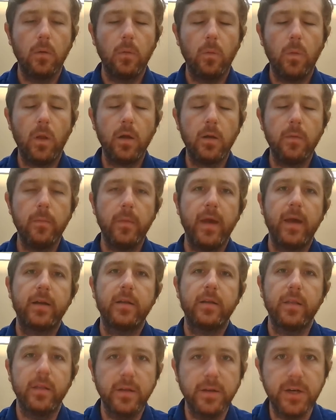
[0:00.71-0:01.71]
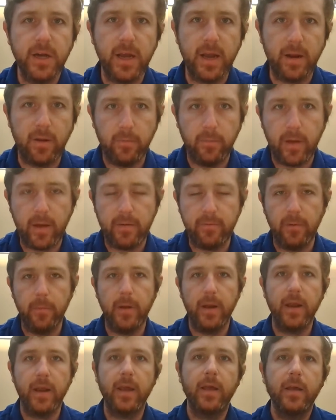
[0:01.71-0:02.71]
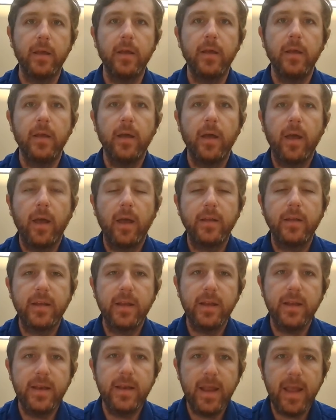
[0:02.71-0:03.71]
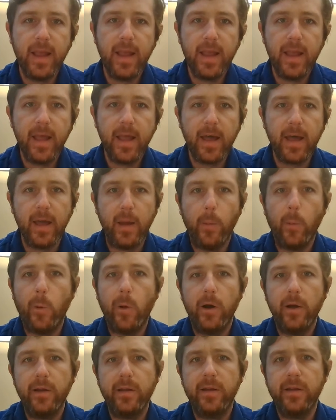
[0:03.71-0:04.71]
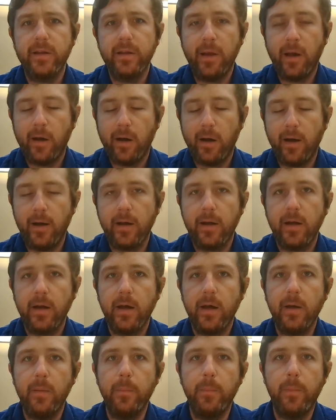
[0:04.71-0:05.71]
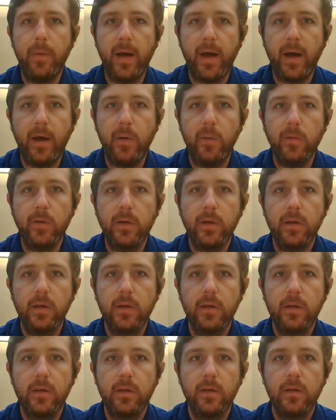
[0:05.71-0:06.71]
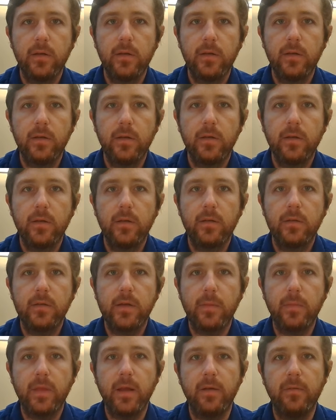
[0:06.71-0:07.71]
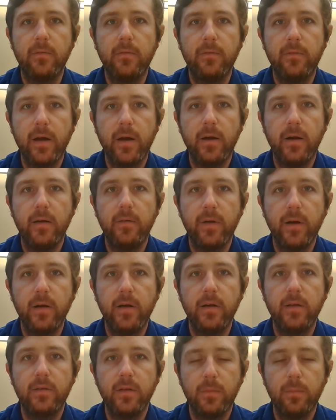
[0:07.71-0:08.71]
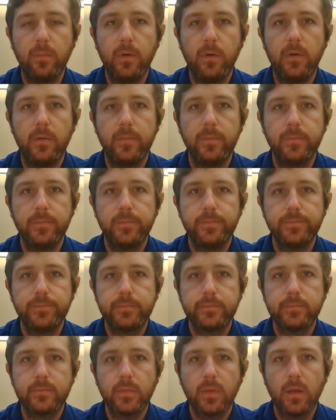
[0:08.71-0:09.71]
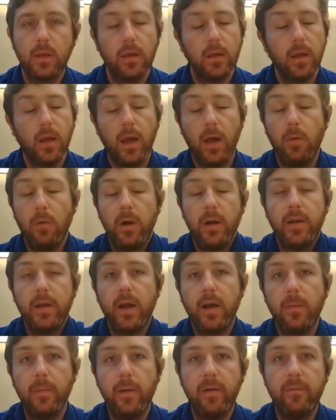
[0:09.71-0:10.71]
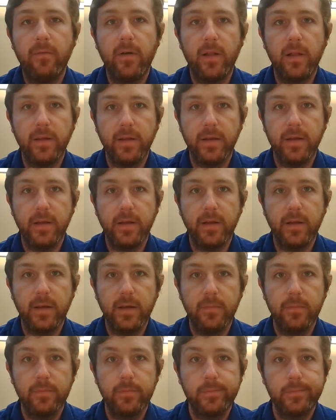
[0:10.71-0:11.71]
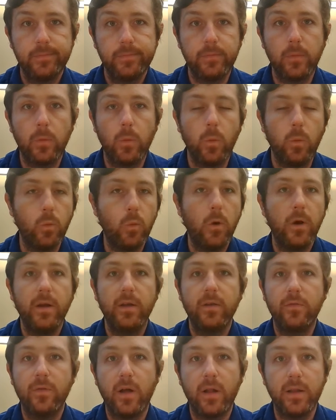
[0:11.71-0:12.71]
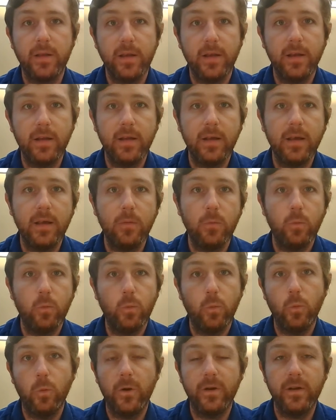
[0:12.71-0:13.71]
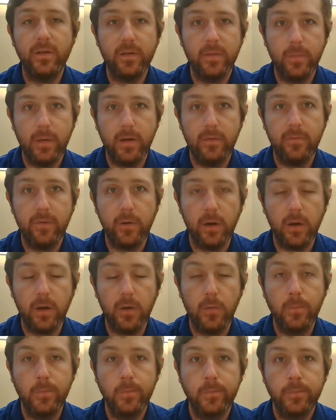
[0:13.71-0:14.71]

Welcome back to the channel, everybody. Today I want to talk about something very, very simple. I want to talk about volatility. What is volatility? What does it mean for you?